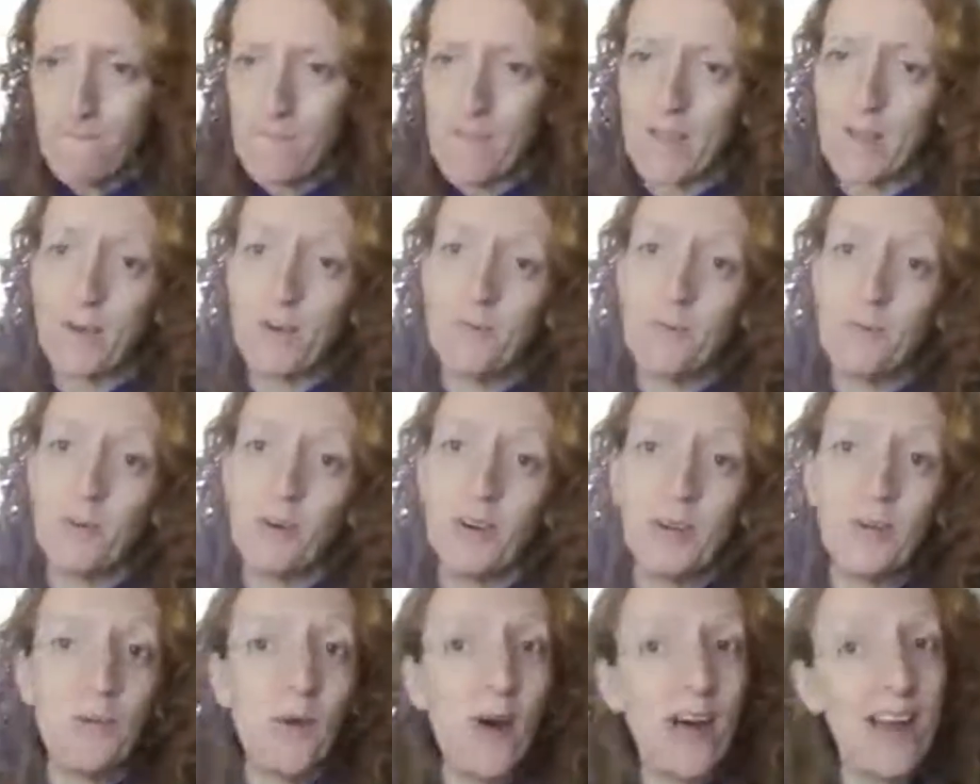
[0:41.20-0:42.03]
Good
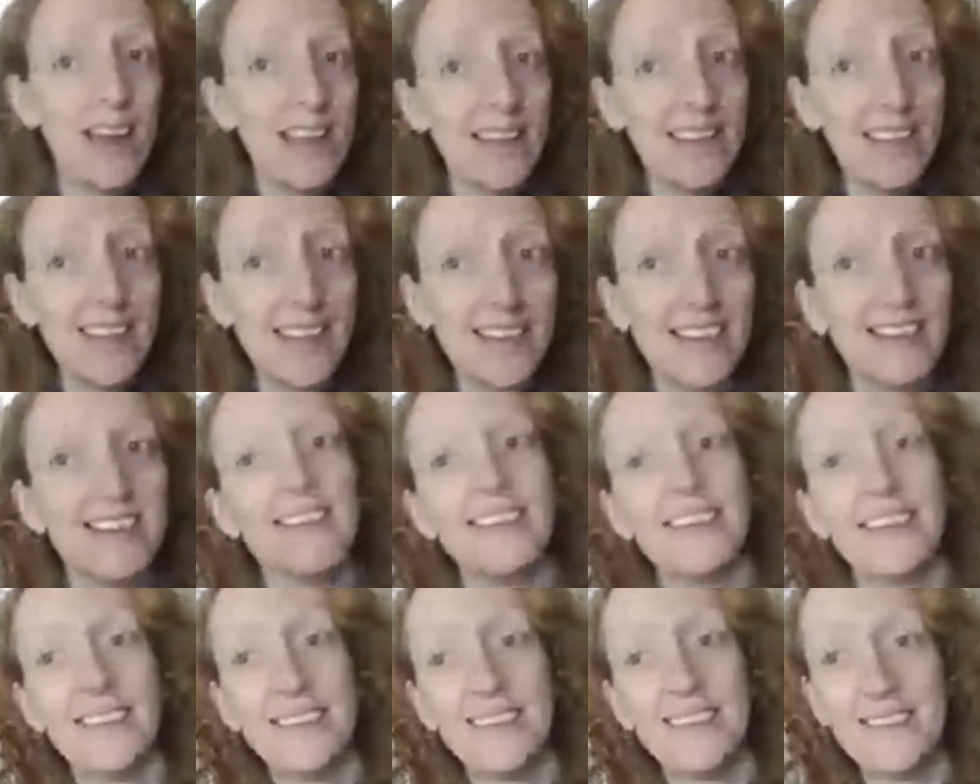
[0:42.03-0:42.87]
morning, Wayne.
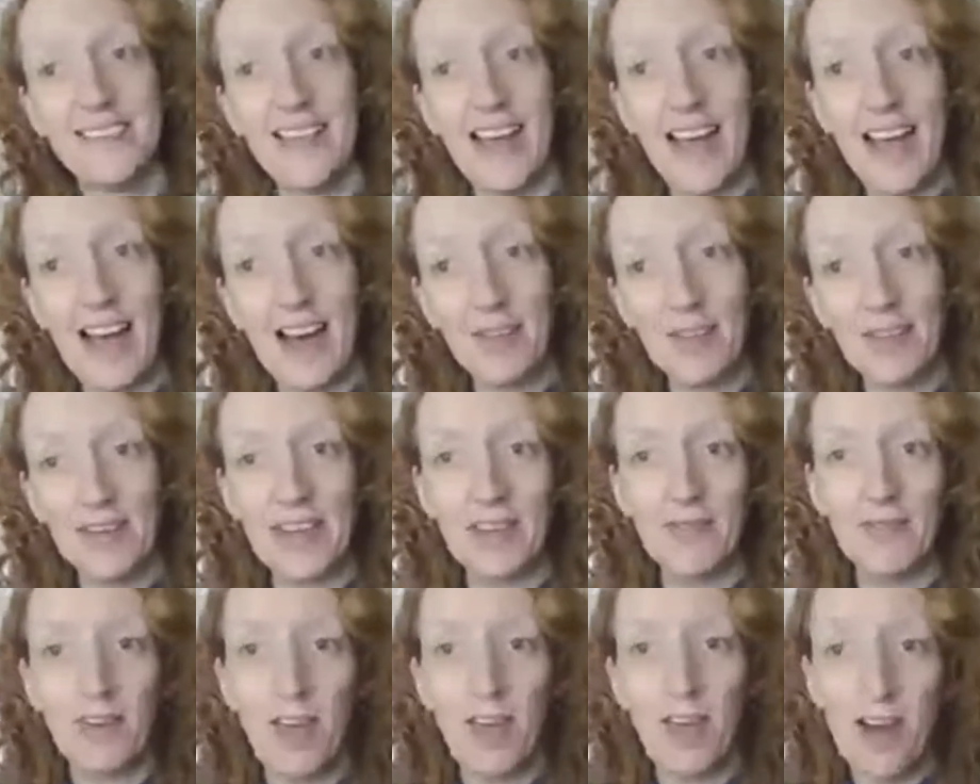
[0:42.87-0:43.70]
How the
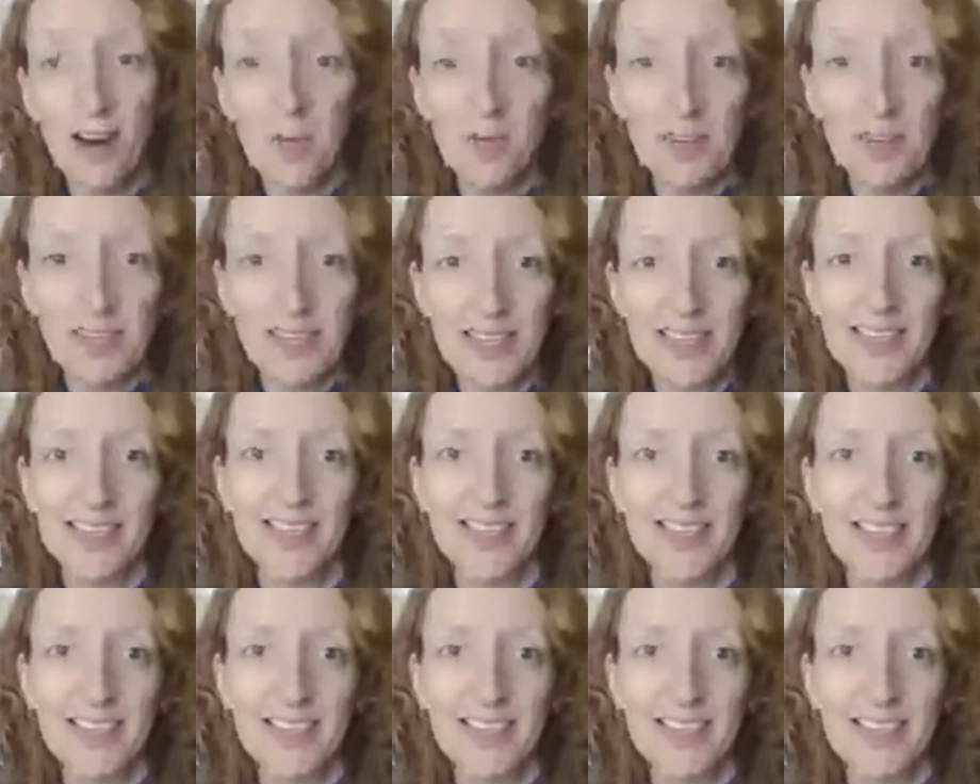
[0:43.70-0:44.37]
devil are we?